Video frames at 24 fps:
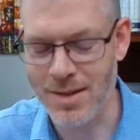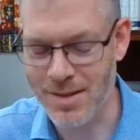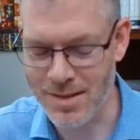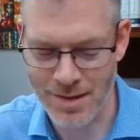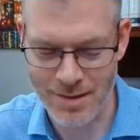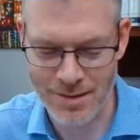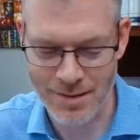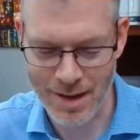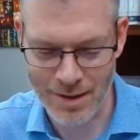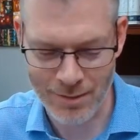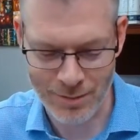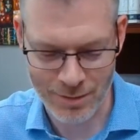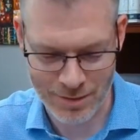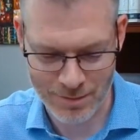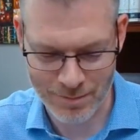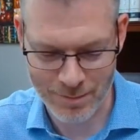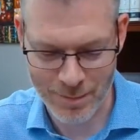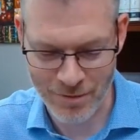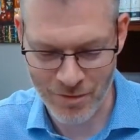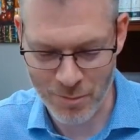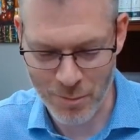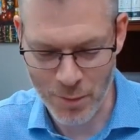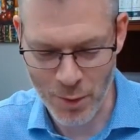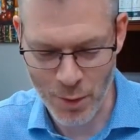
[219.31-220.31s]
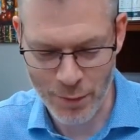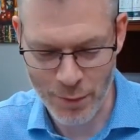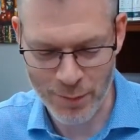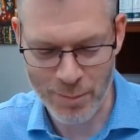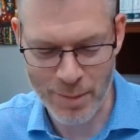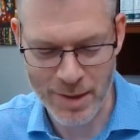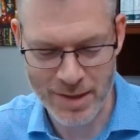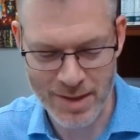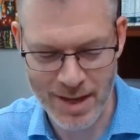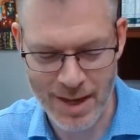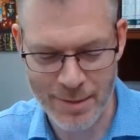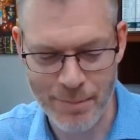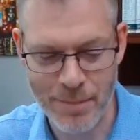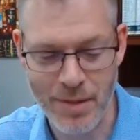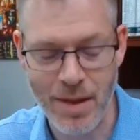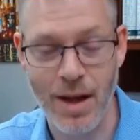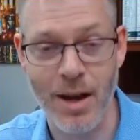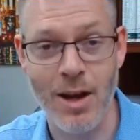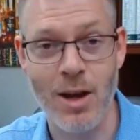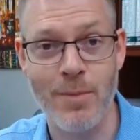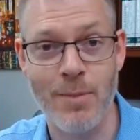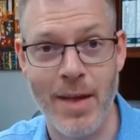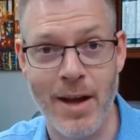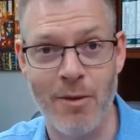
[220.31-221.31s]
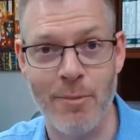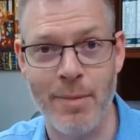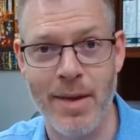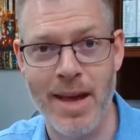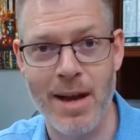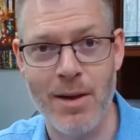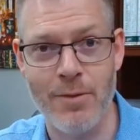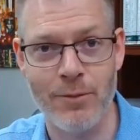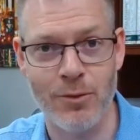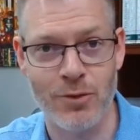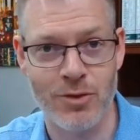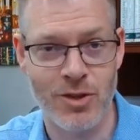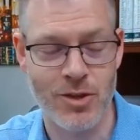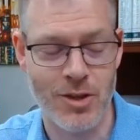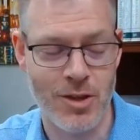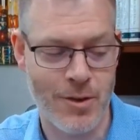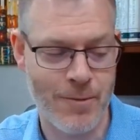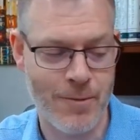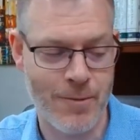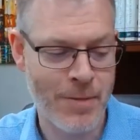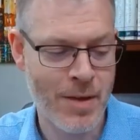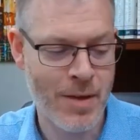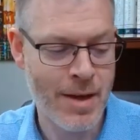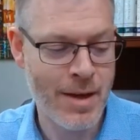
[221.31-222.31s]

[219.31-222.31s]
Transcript: so that will be removed. But um, I hope that will be helpful to you.